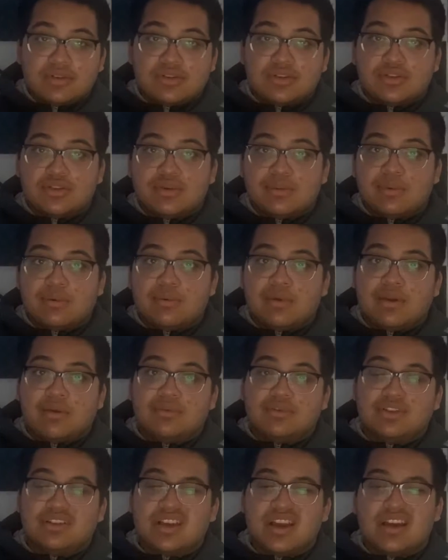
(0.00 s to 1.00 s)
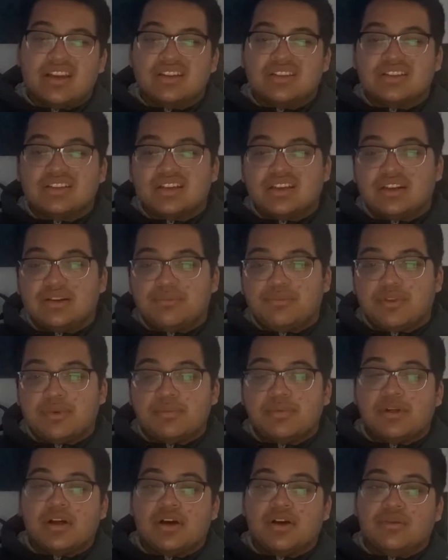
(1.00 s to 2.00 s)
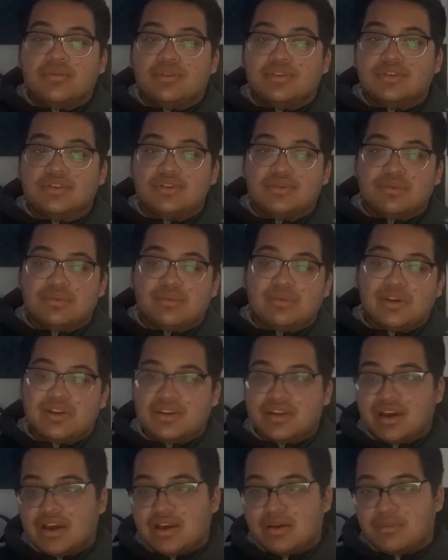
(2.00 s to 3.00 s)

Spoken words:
Superman, which kind of set up the plot with Superman dying,